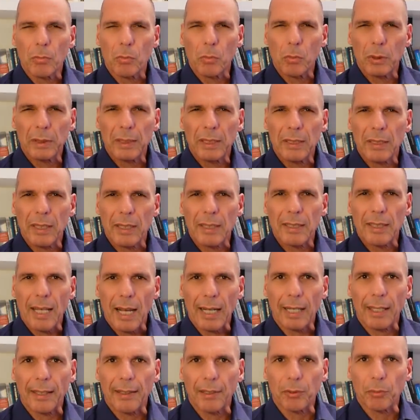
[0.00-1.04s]
what is it
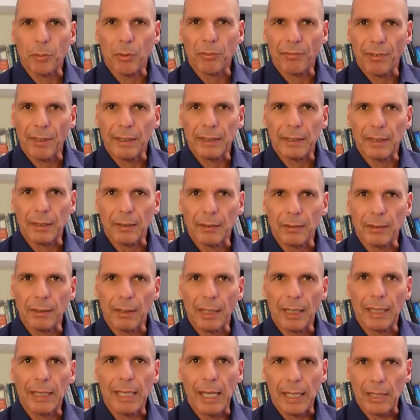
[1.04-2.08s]
exactly that we're fighting
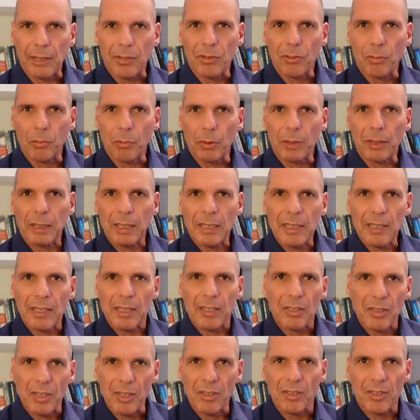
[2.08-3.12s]
against? What is the
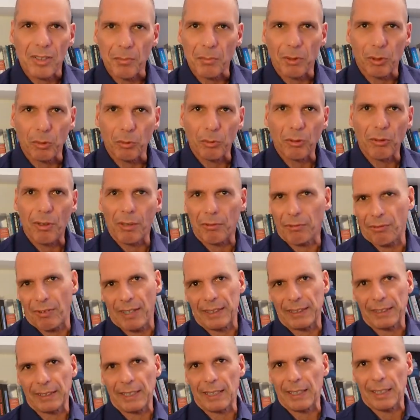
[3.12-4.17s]
system that we are
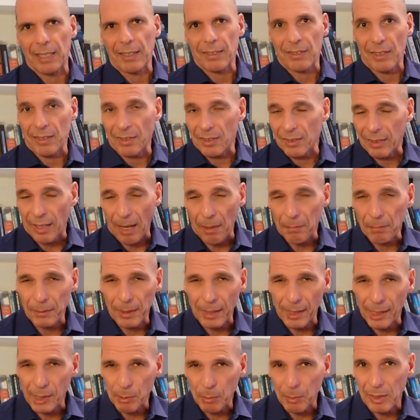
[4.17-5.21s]
fighting against? Is it
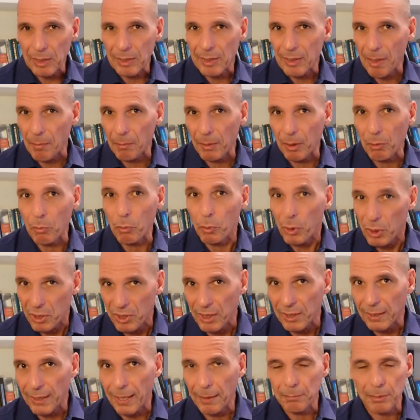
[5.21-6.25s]
capitalism? Is it something worse
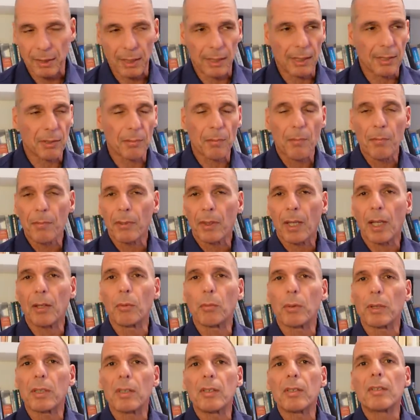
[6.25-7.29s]
than capitalism? And
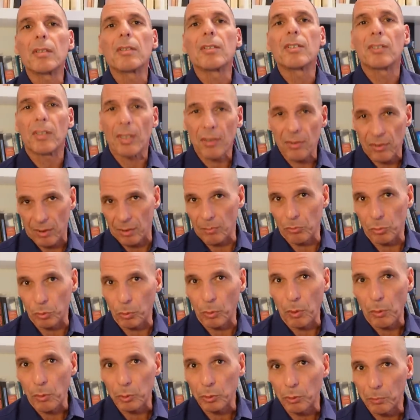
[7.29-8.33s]
what system do
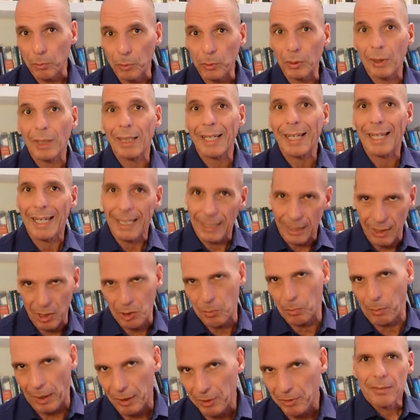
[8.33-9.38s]
we want to put in its
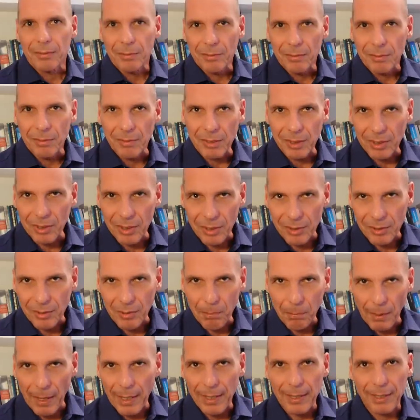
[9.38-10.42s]
place? This is the
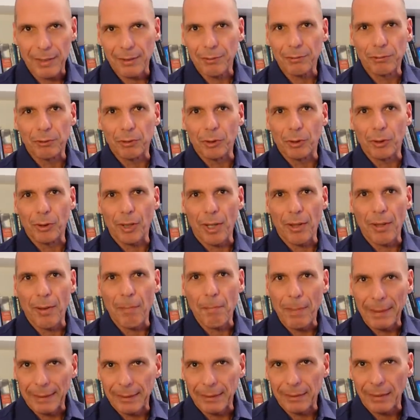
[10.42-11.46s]
plug for the
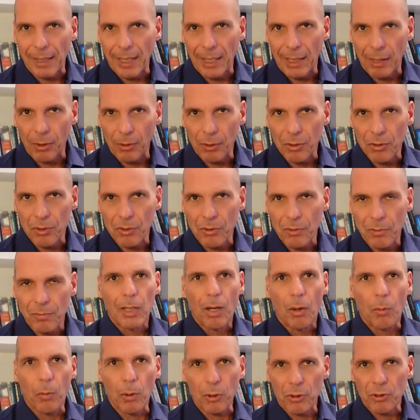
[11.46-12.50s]
meta dialogues.
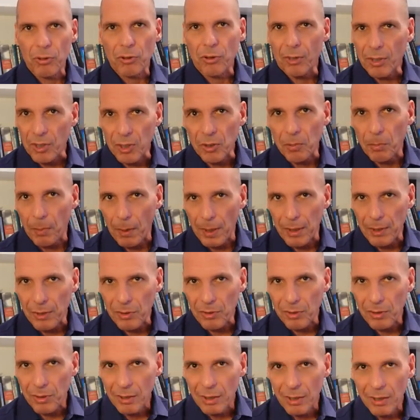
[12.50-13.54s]
Watch this
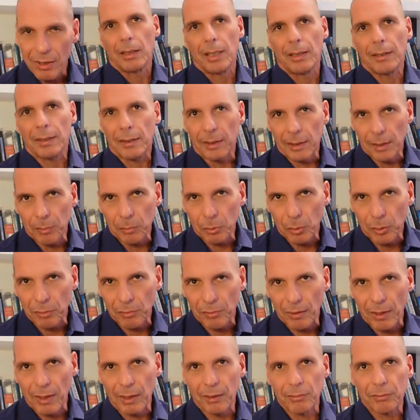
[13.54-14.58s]
space and the
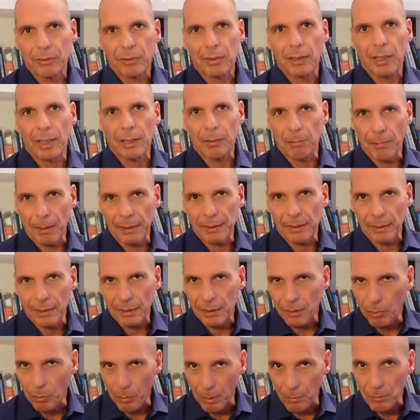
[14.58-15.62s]
DiEM25 and Meta
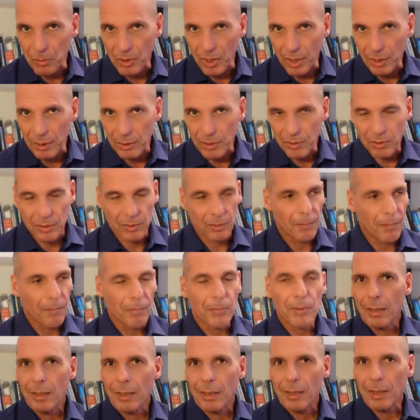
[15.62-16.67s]
websites.
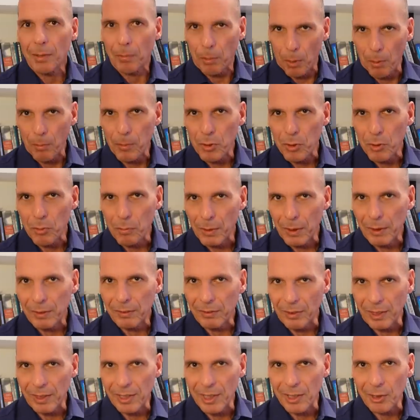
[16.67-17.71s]
They promise to be
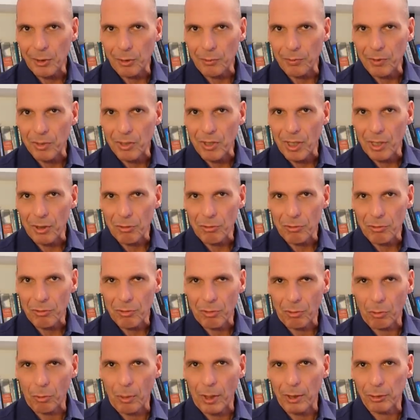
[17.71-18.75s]
intriguing
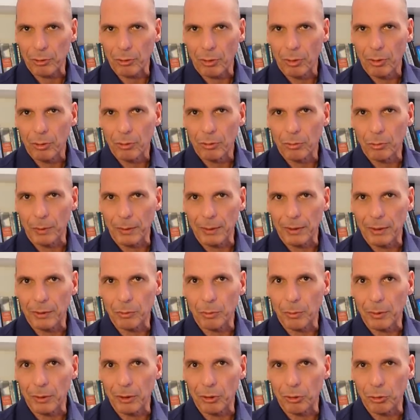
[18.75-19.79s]
conversations throughout
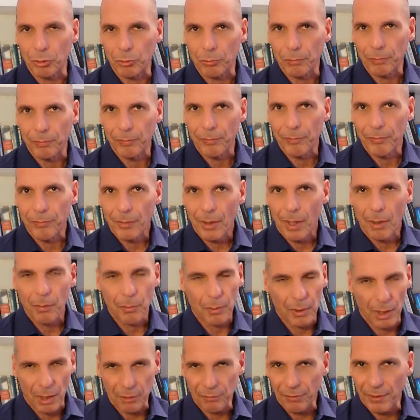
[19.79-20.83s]
2022.
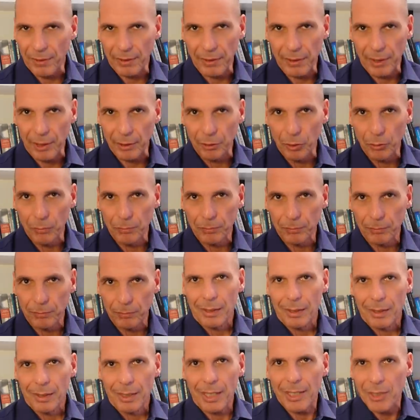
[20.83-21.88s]
Without further ado,
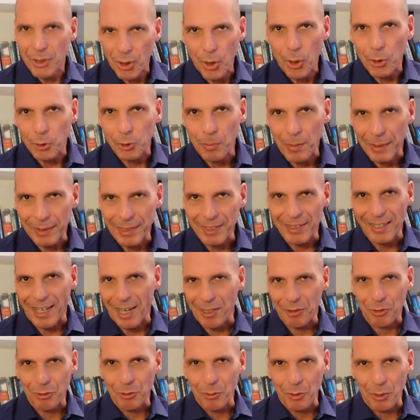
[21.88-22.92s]
let's go to my
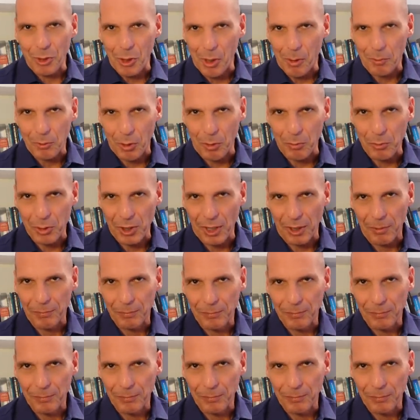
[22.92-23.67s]
discussion with Noam Chomsky.